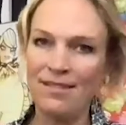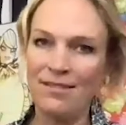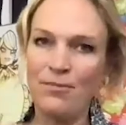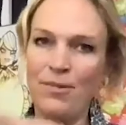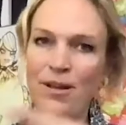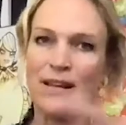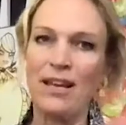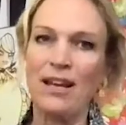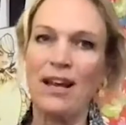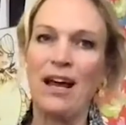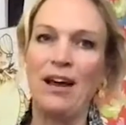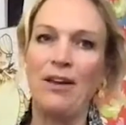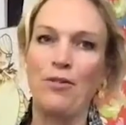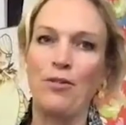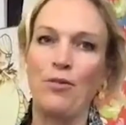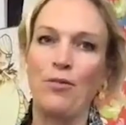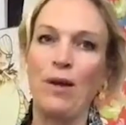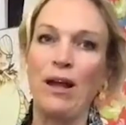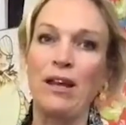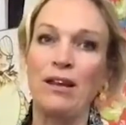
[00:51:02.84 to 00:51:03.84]
we can
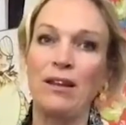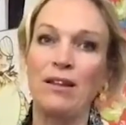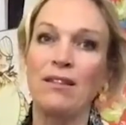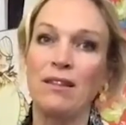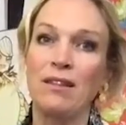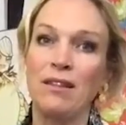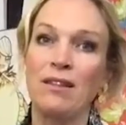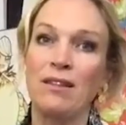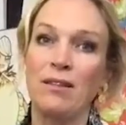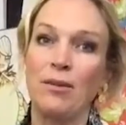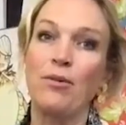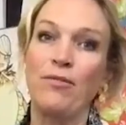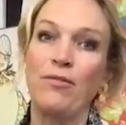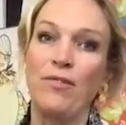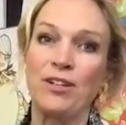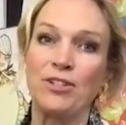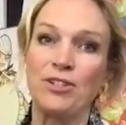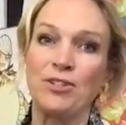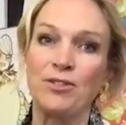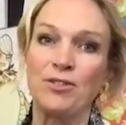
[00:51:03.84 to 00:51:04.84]
hire the
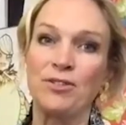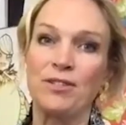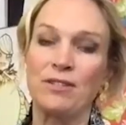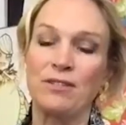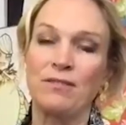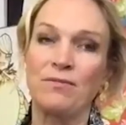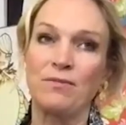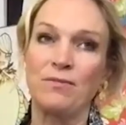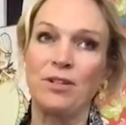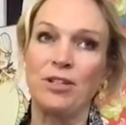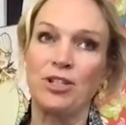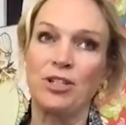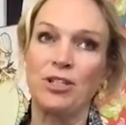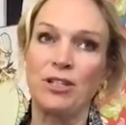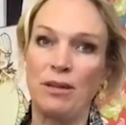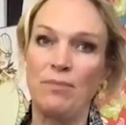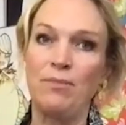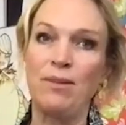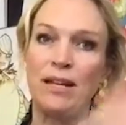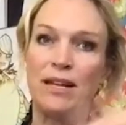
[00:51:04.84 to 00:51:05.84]
professionals,
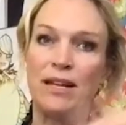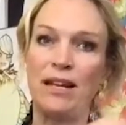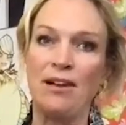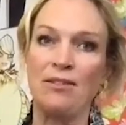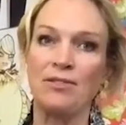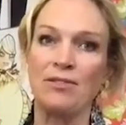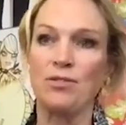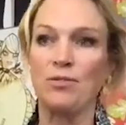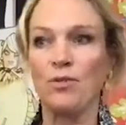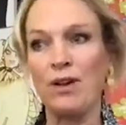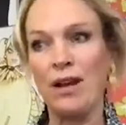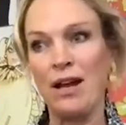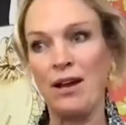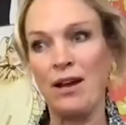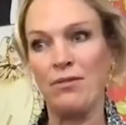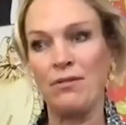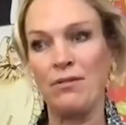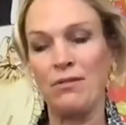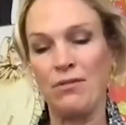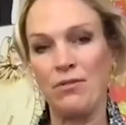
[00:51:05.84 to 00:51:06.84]
which can be in-house or
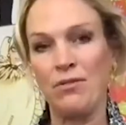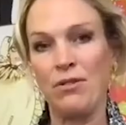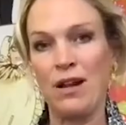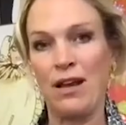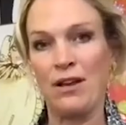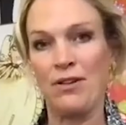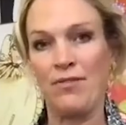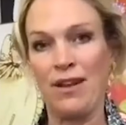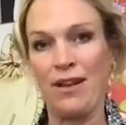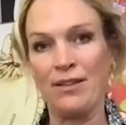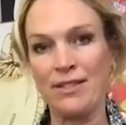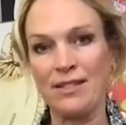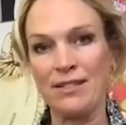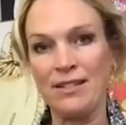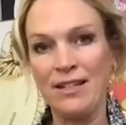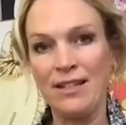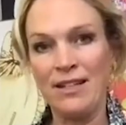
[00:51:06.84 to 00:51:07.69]
out of house.